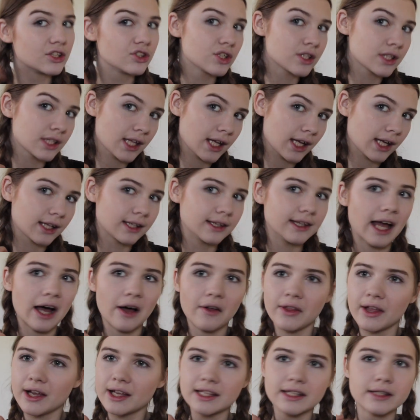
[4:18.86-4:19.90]
It's just like,
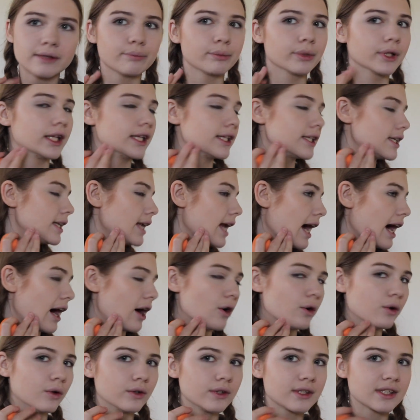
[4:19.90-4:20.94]
now that it's blended
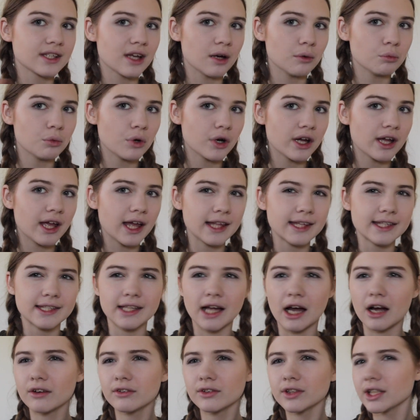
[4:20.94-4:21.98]
out somewhat, it's
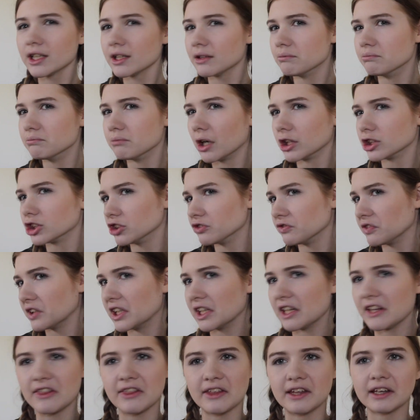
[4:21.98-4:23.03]
not really much of
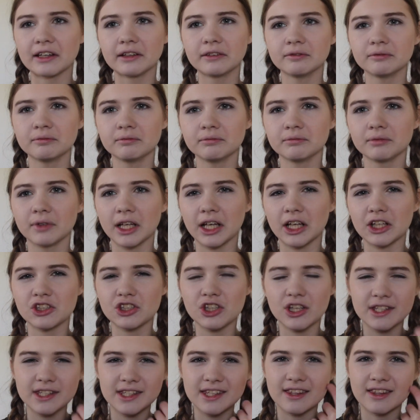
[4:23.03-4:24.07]
anything. Like, it's
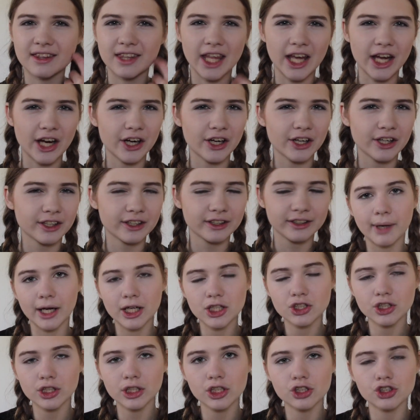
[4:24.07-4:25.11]
just there. I'm
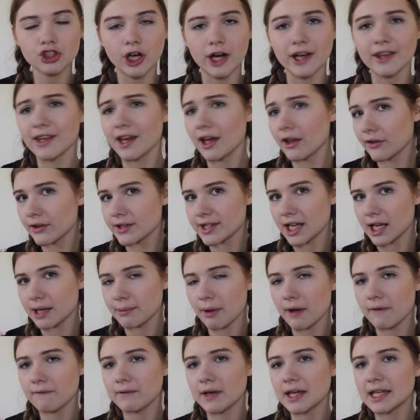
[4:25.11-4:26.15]
actually going to try the other side
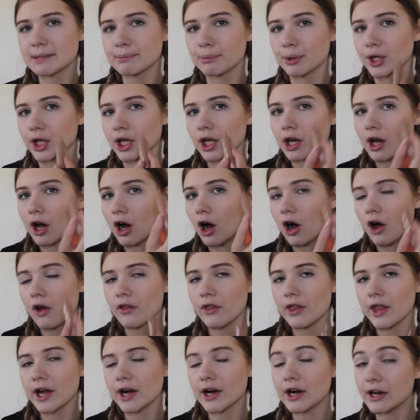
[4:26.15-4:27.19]
of my face, putting it
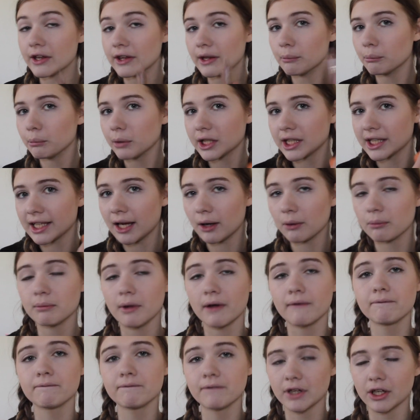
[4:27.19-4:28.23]
on there and then blending it out with
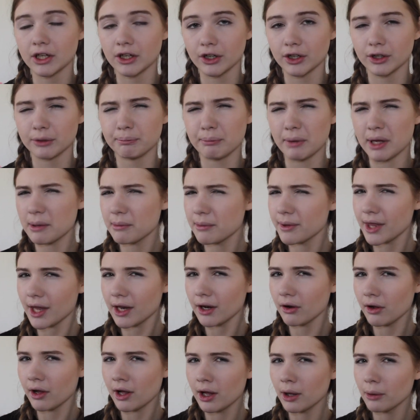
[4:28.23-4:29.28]
my finger, and maybe
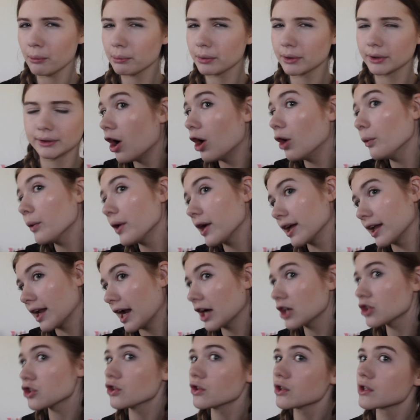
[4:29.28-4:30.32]
that'll help. Oh wait, it
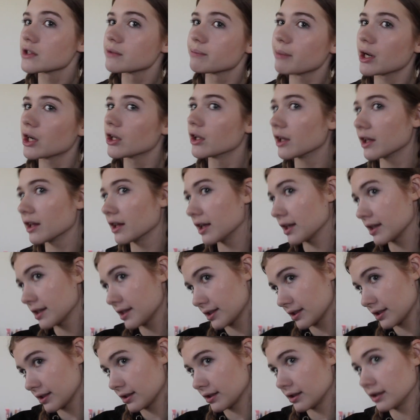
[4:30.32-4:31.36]
actually looks better like
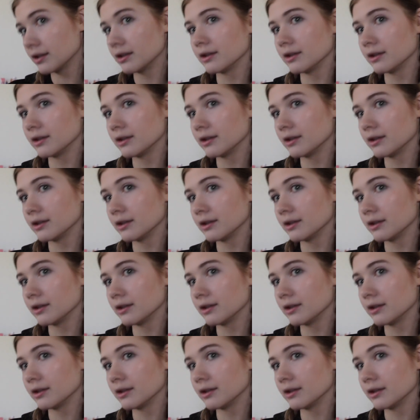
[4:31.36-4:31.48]
this.